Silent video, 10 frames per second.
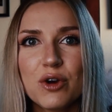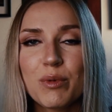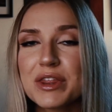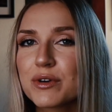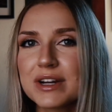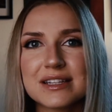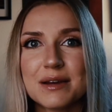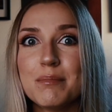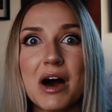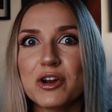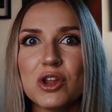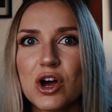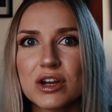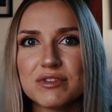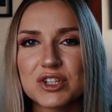Whether it's a
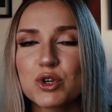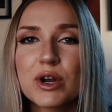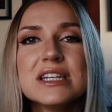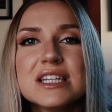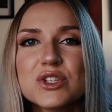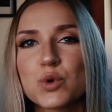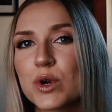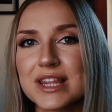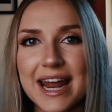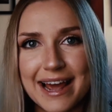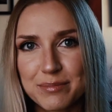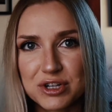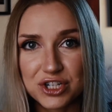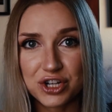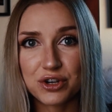monologue of this crazy story that
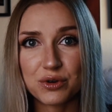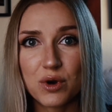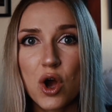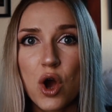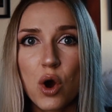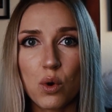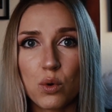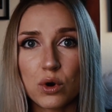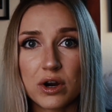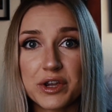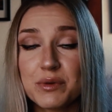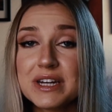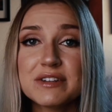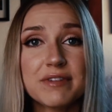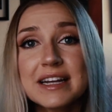happened to you, or you
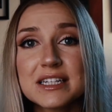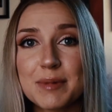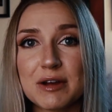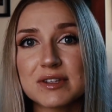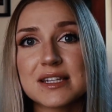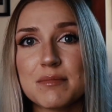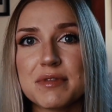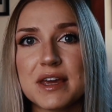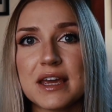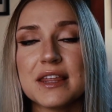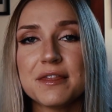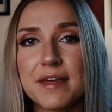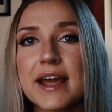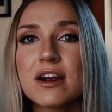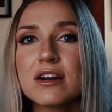need to vent about something,
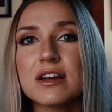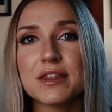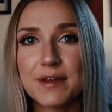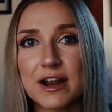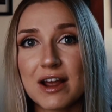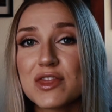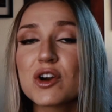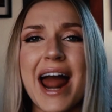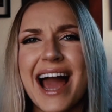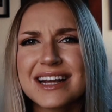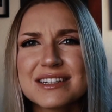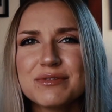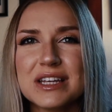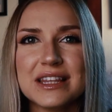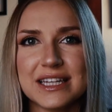they're there and they're
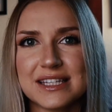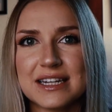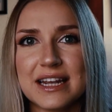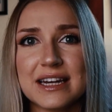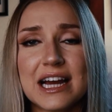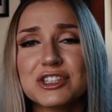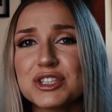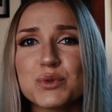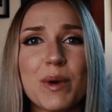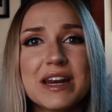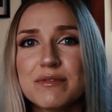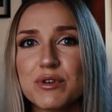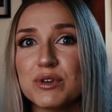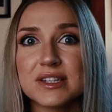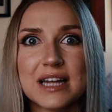actively listening, not just waiting for
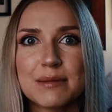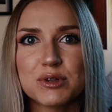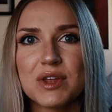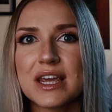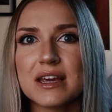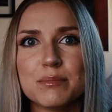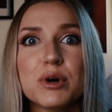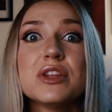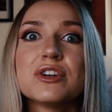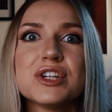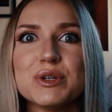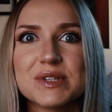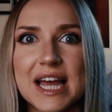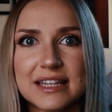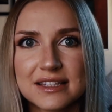you to stop so they can put in their 2
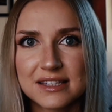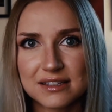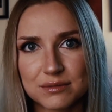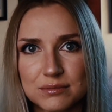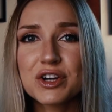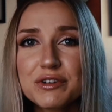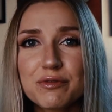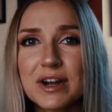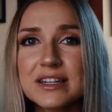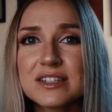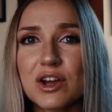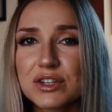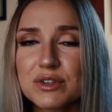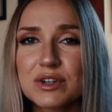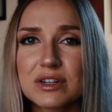cents. A good friend is
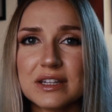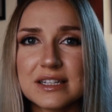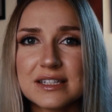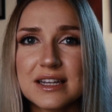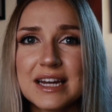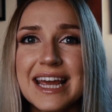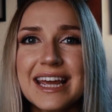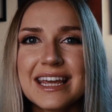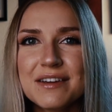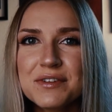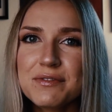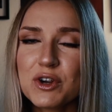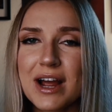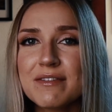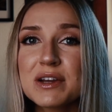also there to listen, even if
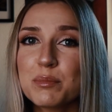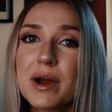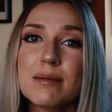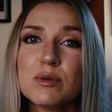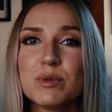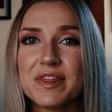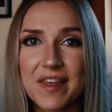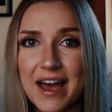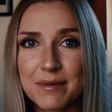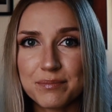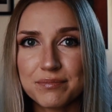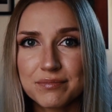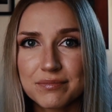you're having a problem with them.